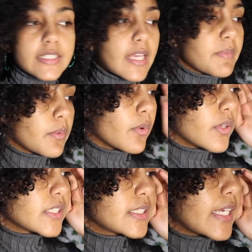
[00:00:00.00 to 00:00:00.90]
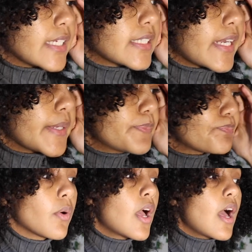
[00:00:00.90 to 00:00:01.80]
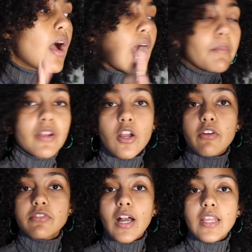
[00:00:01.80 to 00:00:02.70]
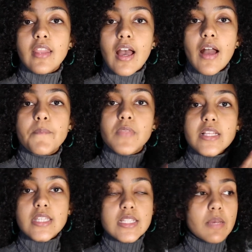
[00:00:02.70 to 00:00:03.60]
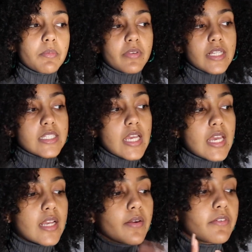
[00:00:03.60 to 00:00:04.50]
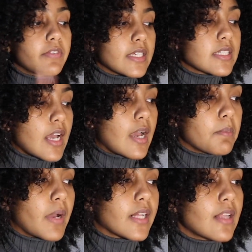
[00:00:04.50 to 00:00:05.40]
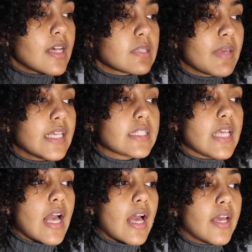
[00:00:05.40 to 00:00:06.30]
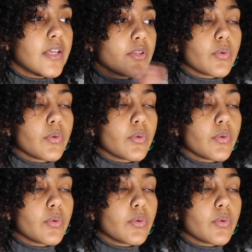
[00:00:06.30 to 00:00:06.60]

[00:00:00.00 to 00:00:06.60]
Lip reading: exam that we're going to take today. I'm gonna go find that. That's the exam I'm gonna take, FaceTime my classmates, and